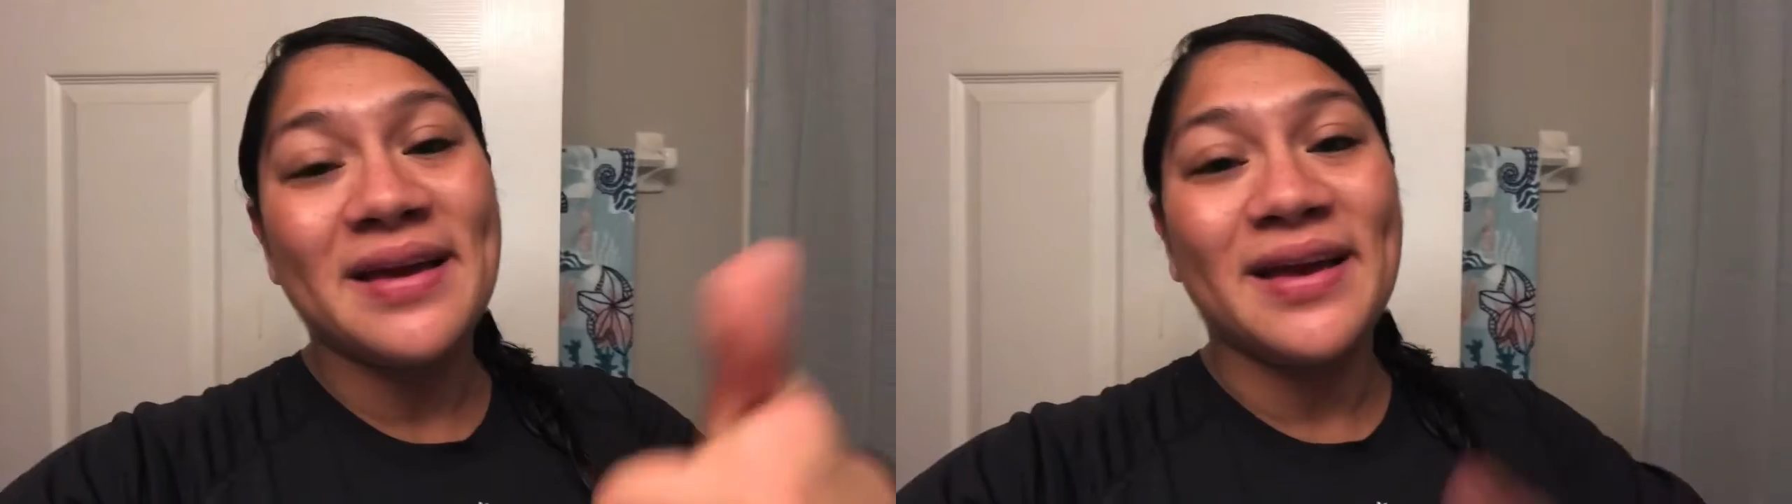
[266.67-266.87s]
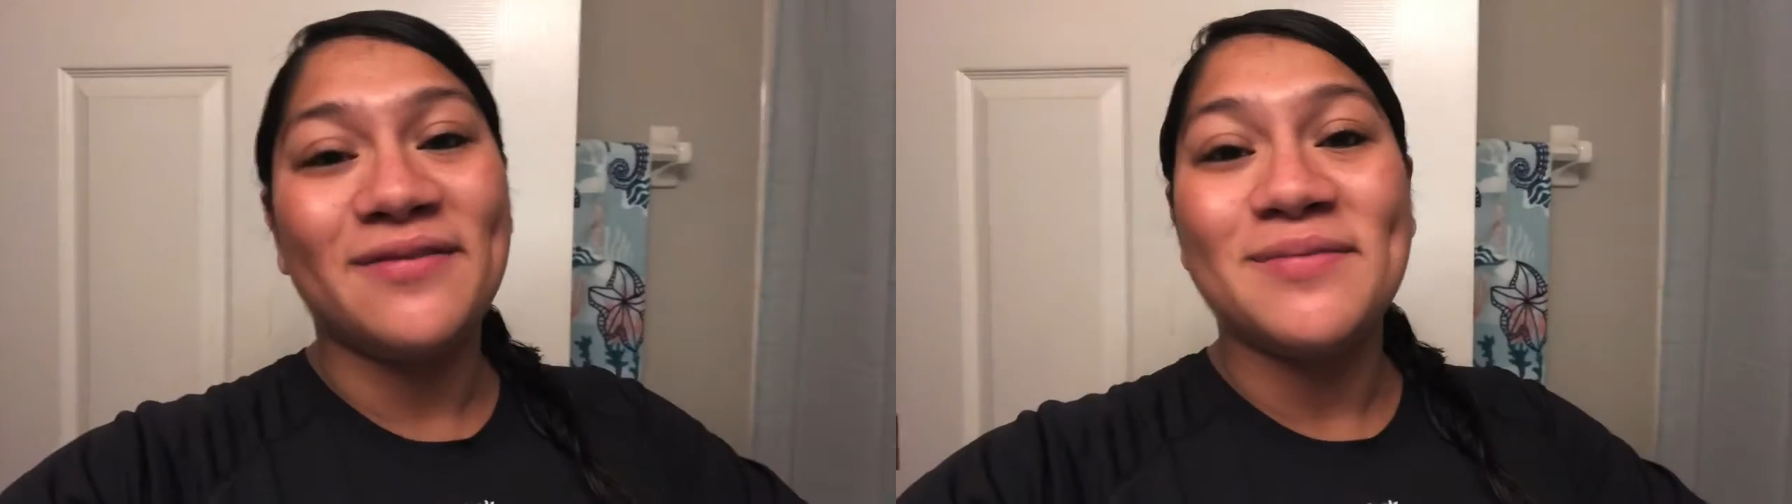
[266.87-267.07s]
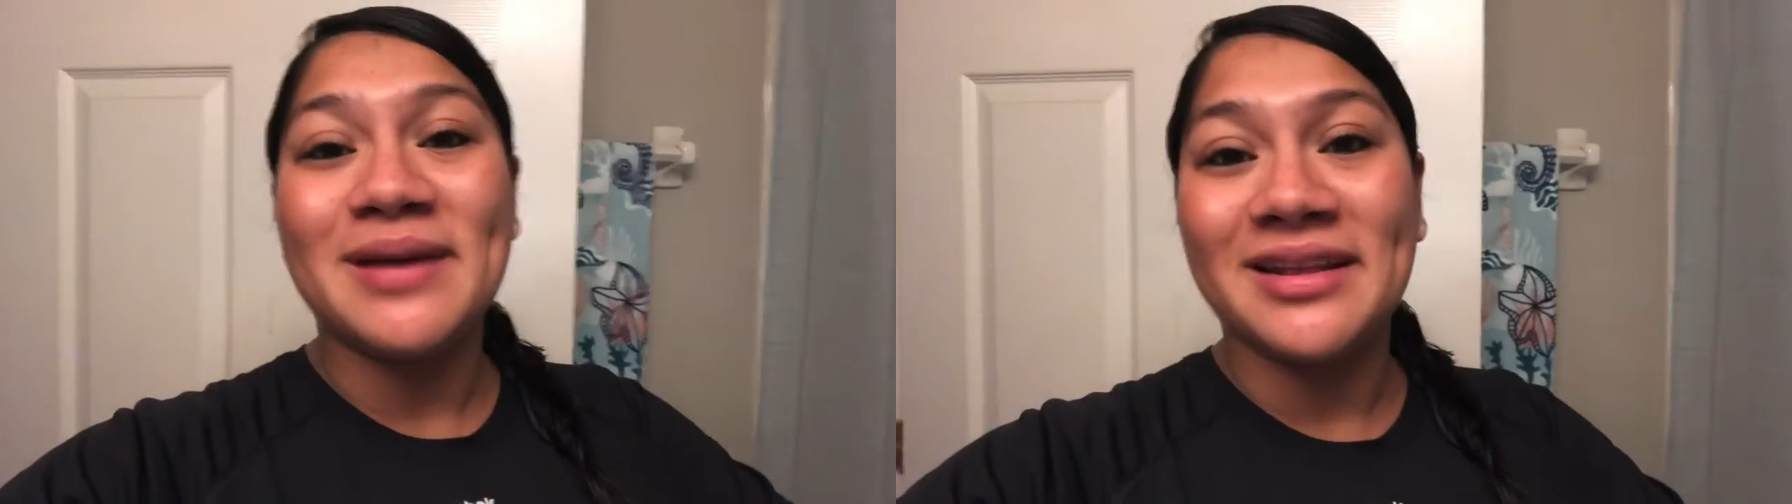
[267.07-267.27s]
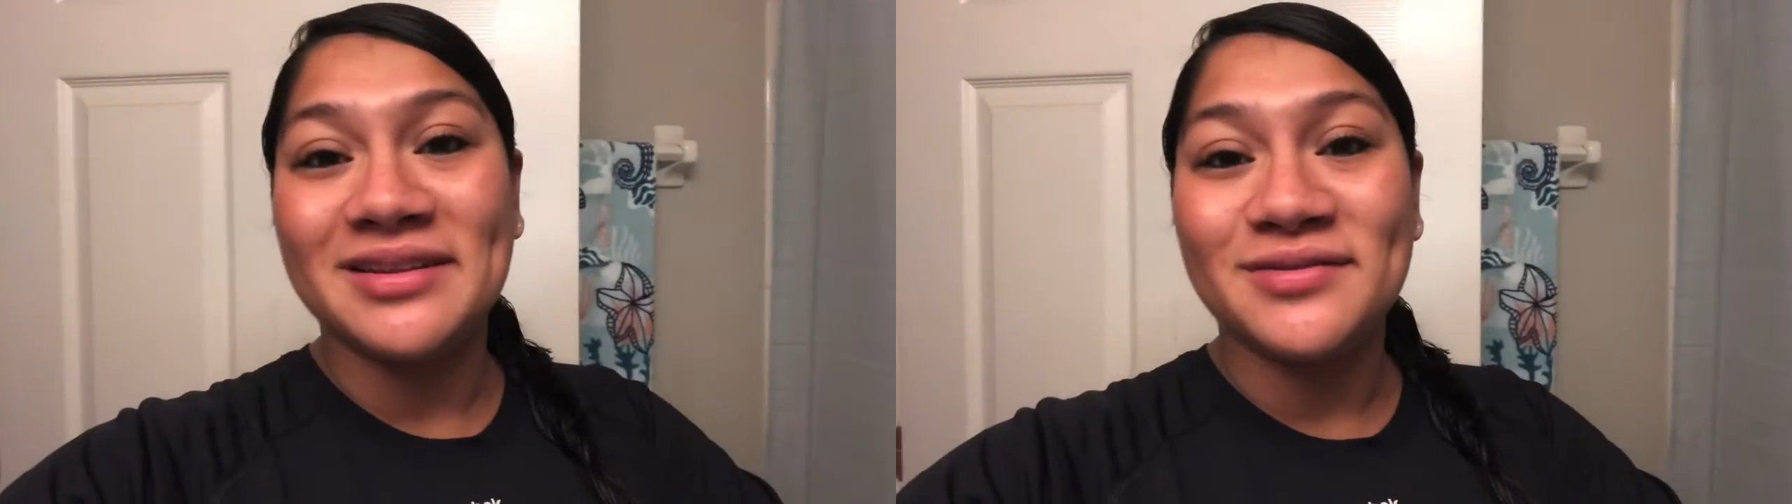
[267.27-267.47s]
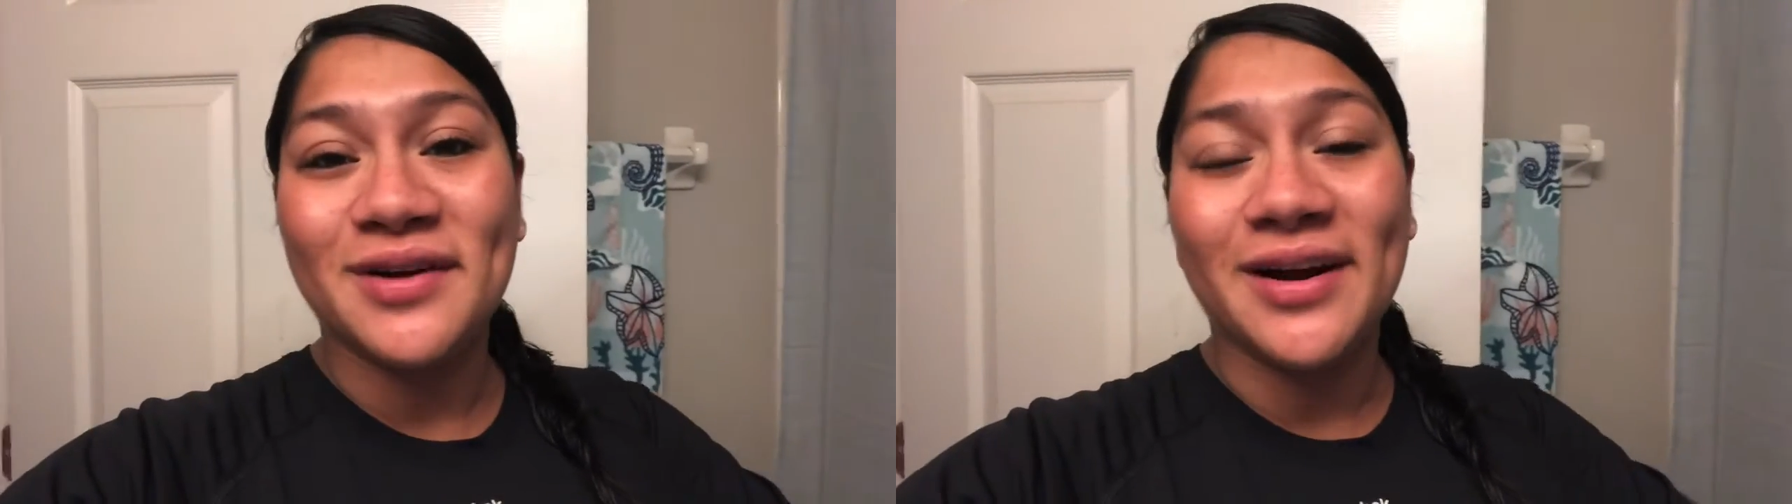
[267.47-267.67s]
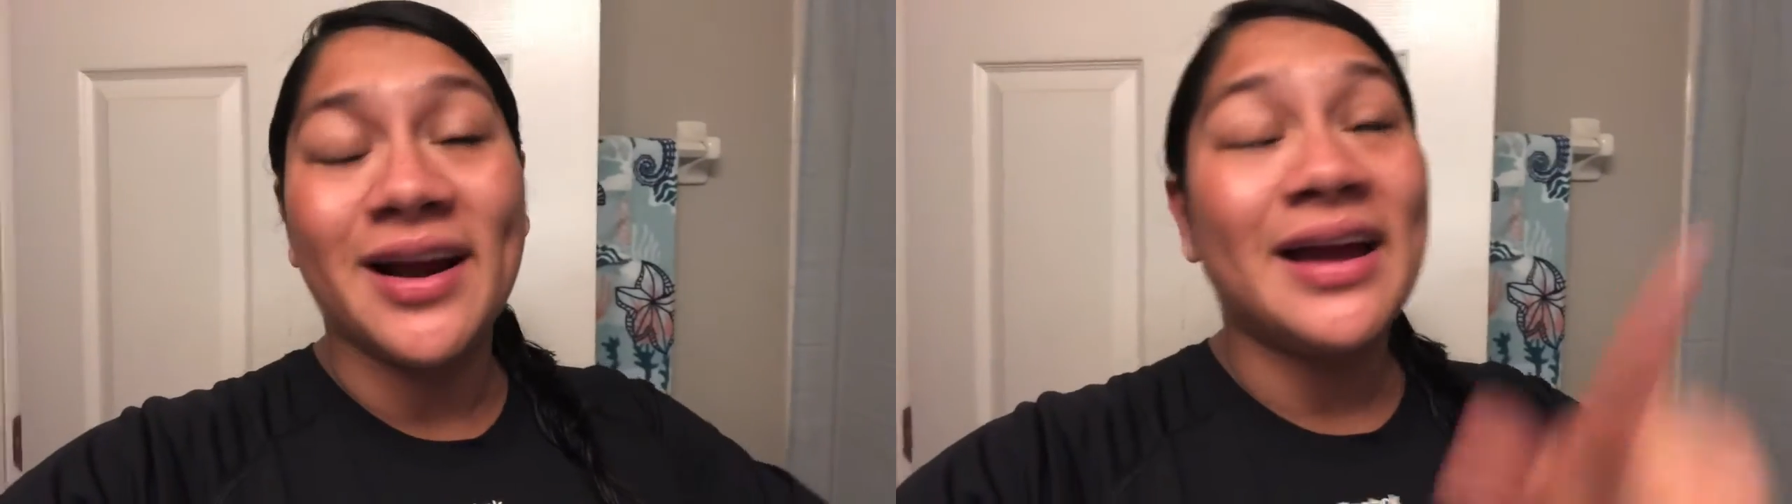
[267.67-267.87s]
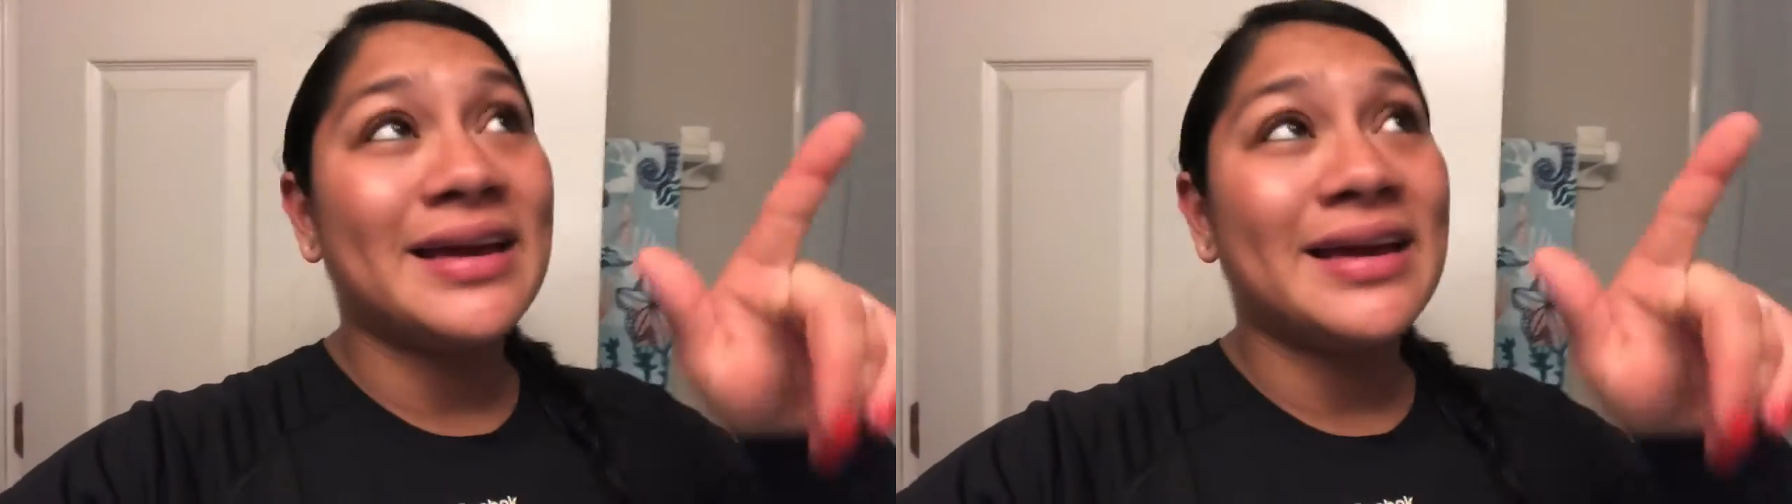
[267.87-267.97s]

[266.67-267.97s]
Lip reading: If you made it this far,